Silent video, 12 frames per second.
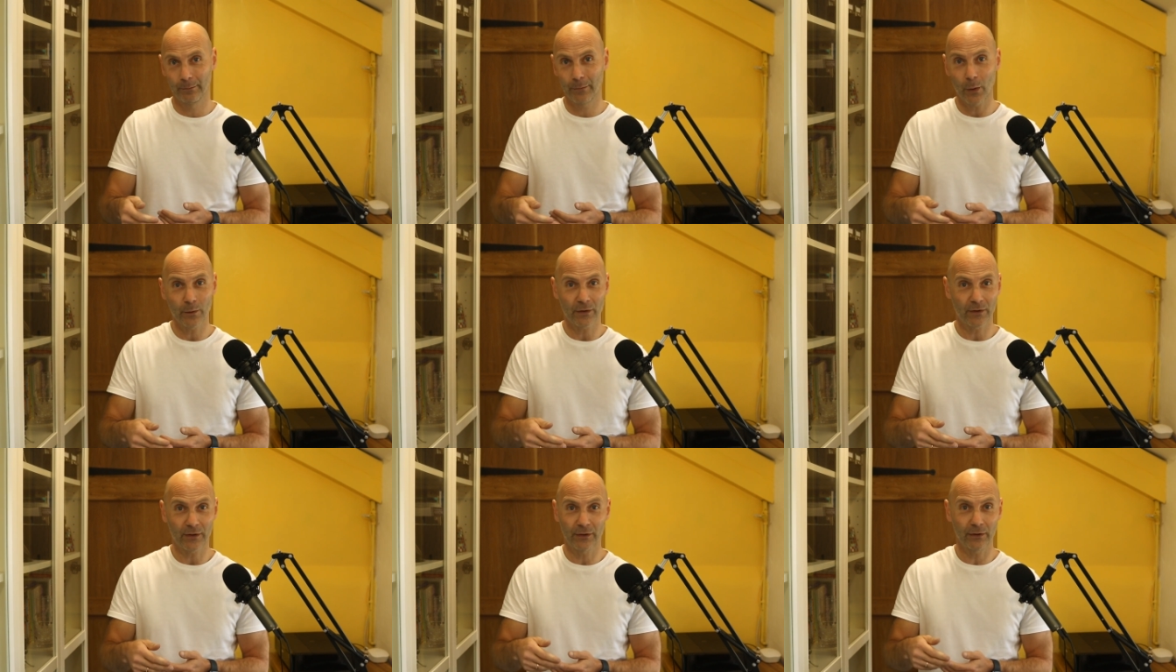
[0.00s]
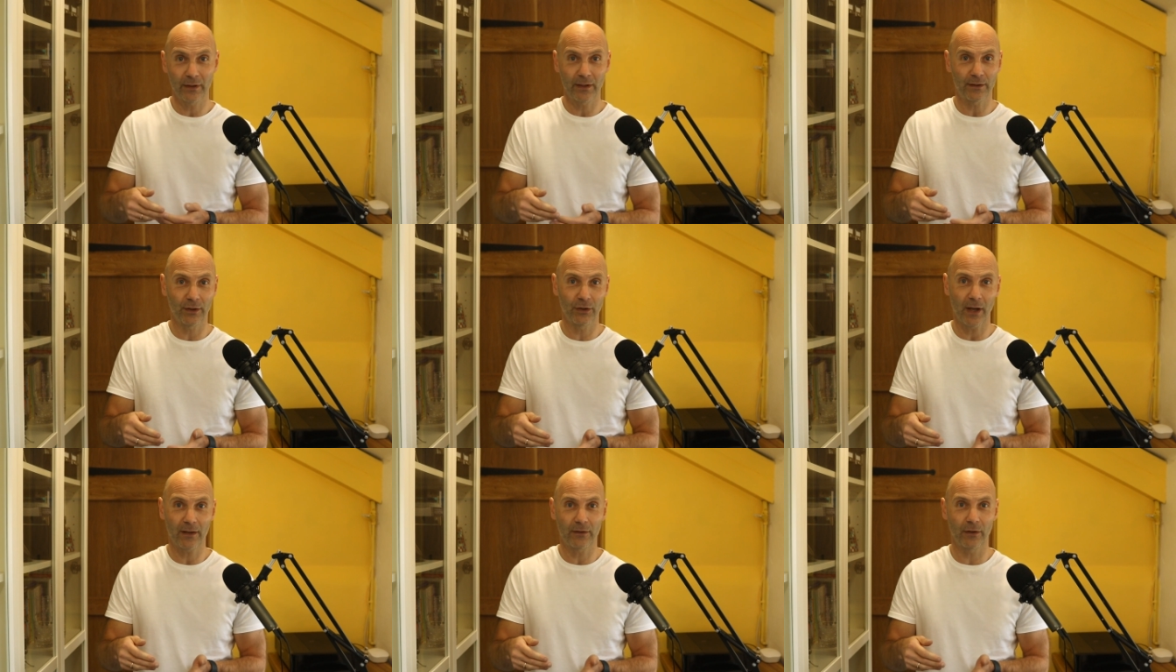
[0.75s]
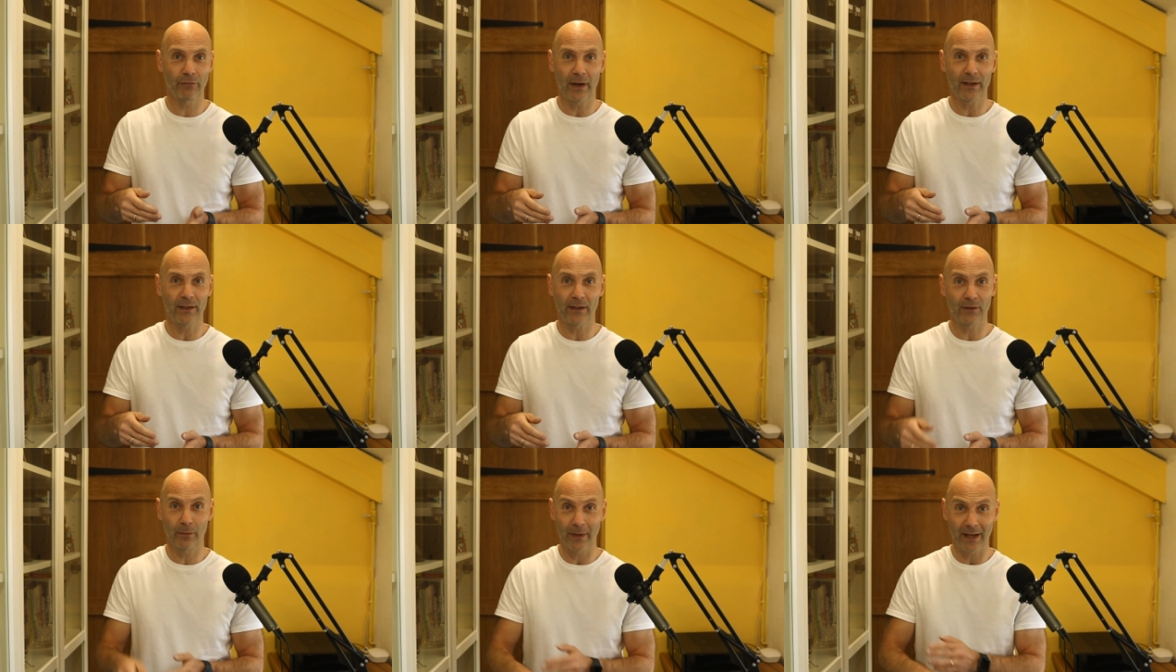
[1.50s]
Most studies suggest that
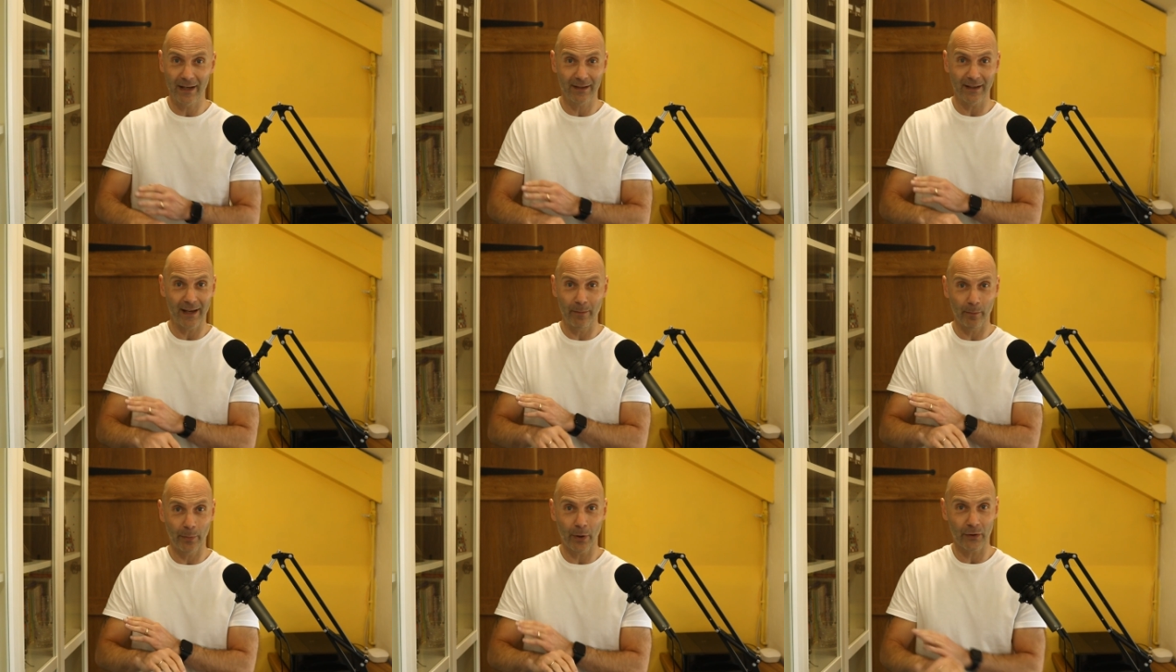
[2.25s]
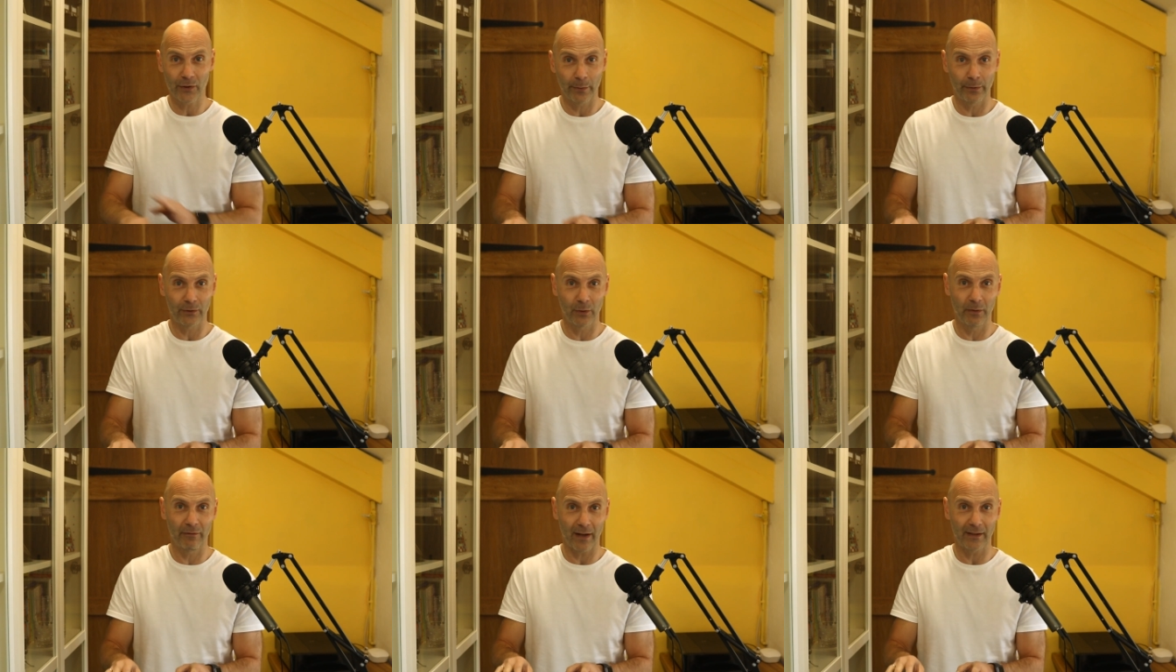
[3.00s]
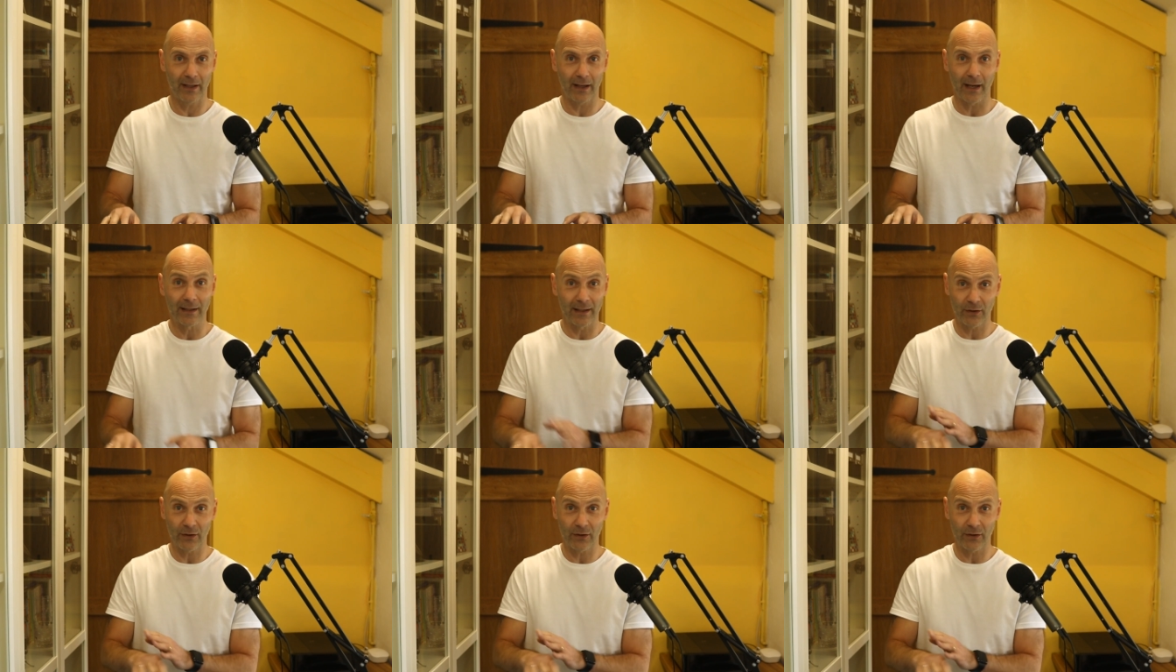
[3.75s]
racism is impossible to eradicate.